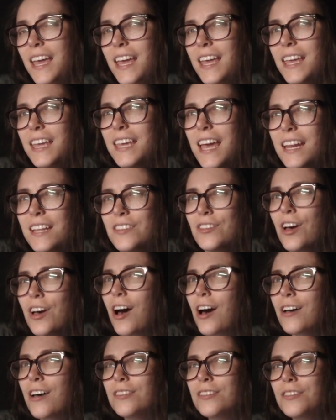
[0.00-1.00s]
yet it's
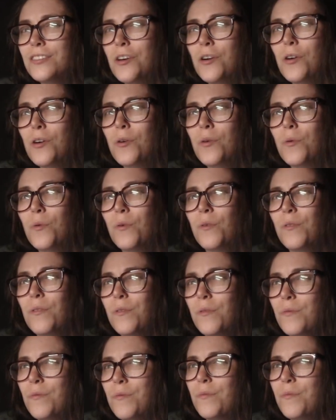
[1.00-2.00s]
also,
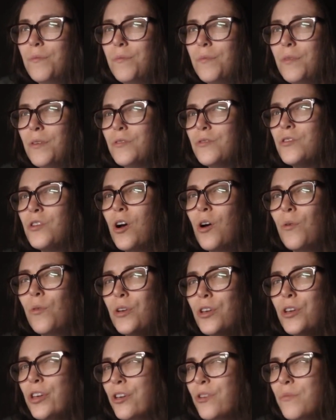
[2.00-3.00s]
there's no
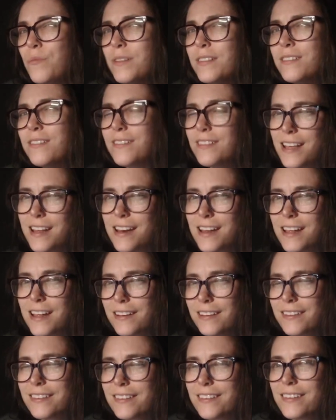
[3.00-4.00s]
humans in
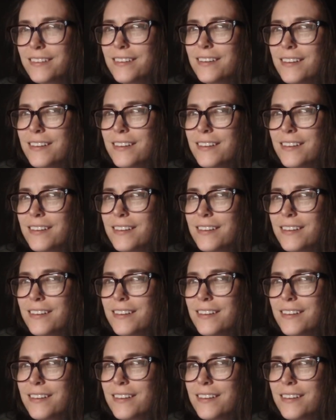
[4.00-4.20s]
it,